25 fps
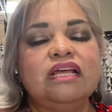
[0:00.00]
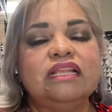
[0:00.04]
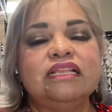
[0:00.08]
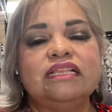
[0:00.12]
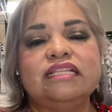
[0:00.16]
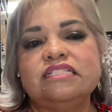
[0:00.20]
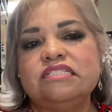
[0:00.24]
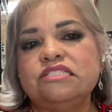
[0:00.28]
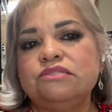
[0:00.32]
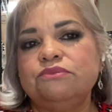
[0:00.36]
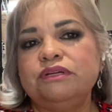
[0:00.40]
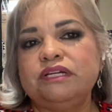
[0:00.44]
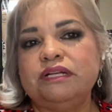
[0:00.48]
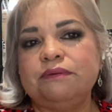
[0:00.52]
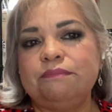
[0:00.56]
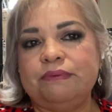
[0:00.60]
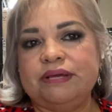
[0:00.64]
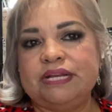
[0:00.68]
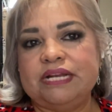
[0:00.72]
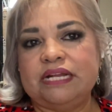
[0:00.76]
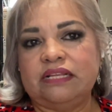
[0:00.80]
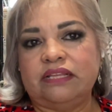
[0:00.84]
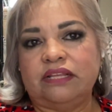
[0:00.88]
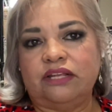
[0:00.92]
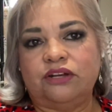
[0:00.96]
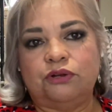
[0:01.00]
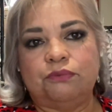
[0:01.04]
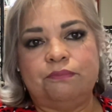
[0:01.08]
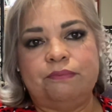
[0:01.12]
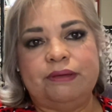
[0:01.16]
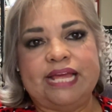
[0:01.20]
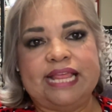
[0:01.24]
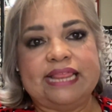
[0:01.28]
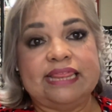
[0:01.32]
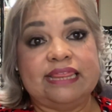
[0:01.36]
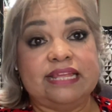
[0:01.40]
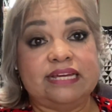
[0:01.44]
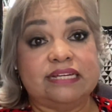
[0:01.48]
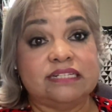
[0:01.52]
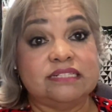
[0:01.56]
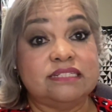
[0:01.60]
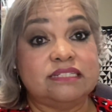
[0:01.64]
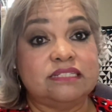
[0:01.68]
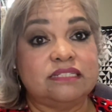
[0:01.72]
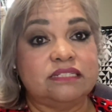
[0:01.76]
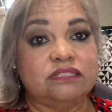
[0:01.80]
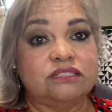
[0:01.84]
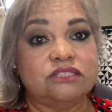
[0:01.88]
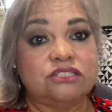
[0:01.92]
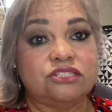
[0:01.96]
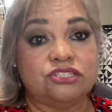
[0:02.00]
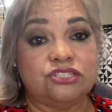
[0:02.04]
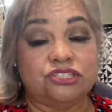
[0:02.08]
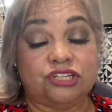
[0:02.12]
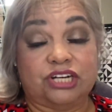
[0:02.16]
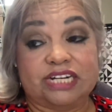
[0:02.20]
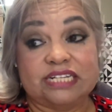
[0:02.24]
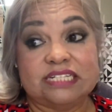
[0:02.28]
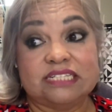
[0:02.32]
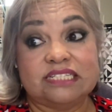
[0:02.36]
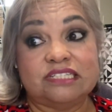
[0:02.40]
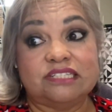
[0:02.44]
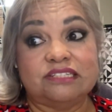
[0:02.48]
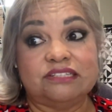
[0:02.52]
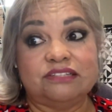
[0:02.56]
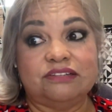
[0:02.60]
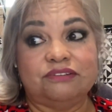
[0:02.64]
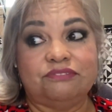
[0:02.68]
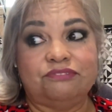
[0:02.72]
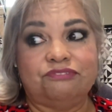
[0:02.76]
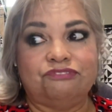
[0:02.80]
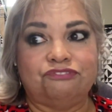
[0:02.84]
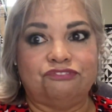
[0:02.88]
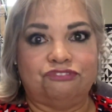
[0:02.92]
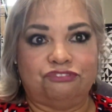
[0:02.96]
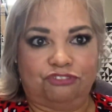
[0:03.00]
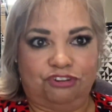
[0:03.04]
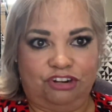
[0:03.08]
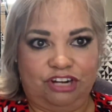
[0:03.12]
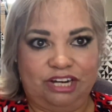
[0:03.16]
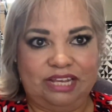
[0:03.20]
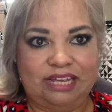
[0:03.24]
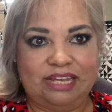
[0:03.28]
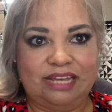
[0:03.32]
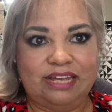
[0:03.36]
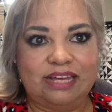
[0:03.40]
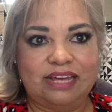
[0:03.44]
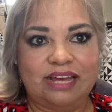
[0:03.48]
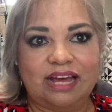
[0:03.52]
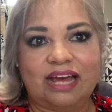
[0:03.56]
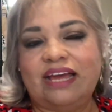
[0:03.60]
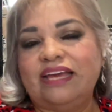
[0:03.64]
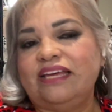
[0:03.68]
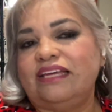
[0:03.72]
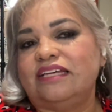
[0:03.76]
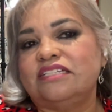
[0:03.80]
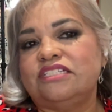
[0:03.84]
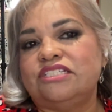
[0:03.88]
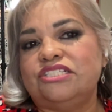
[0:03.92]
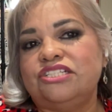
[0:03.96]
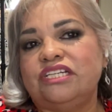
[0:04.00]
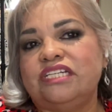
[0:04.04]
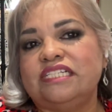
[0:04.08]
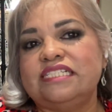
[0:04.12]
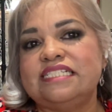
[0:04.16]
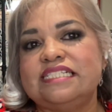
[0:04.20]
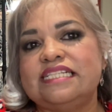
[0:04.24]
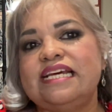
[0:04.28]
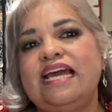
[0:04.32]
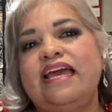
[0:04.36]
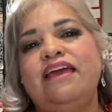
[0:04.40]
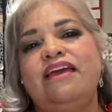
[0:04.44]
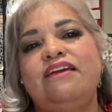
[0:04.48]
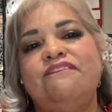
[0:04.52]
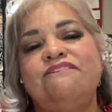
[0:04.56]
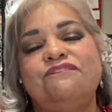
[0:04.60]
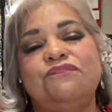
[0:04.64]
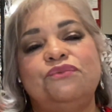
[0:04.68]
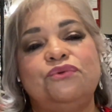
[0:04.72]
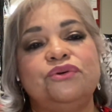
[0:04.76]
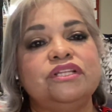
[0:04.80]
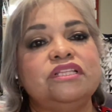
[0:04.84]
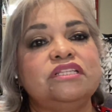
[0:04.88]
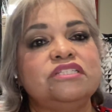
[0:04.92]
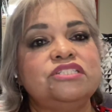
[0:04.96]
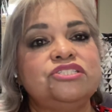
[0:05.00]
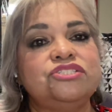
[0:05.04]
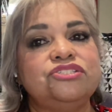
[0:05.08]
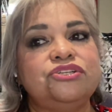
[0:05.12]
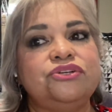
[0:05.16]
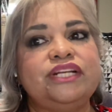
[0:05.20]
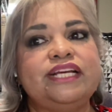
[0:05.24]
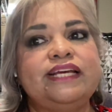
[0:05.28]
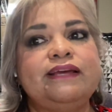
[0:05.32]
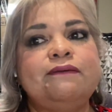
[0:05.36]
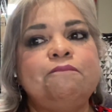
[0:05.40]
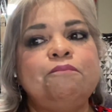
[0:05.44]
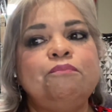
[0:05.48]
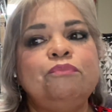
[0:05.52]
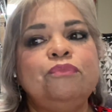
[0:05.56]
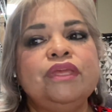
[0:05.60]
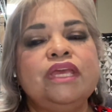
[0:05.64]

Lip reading: this would have been a little bit less stress-free, I guess you could say, for the student.